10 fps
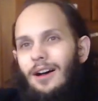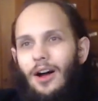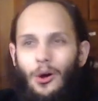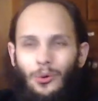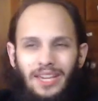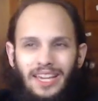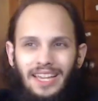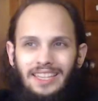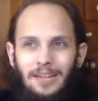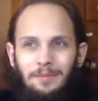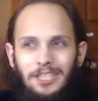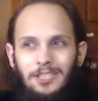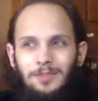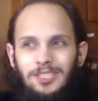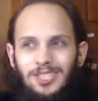Okay, that
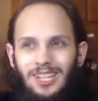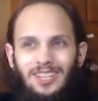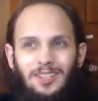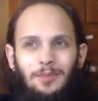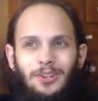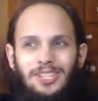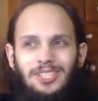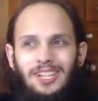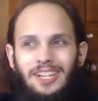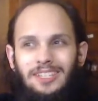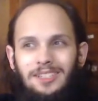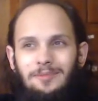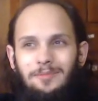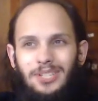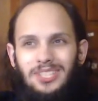makes me slightly more excited,
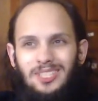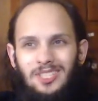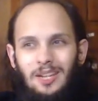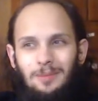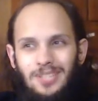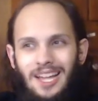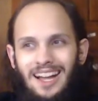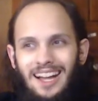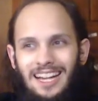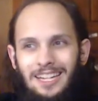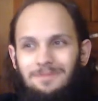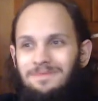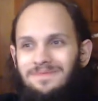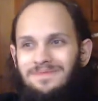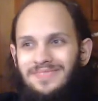but at the same
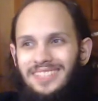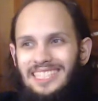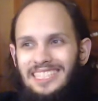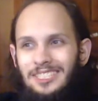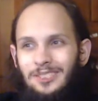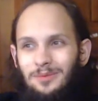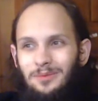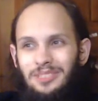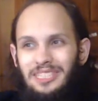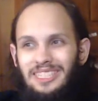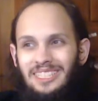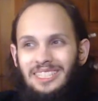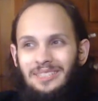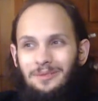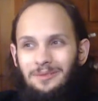time, he's
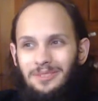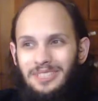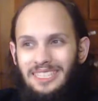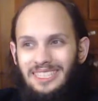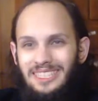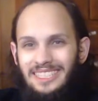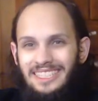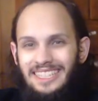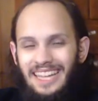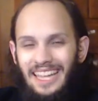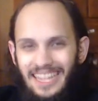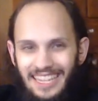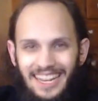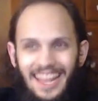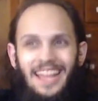really, really
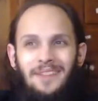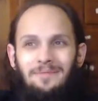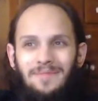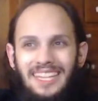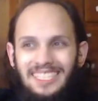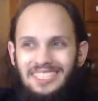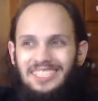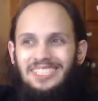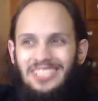hit and miss.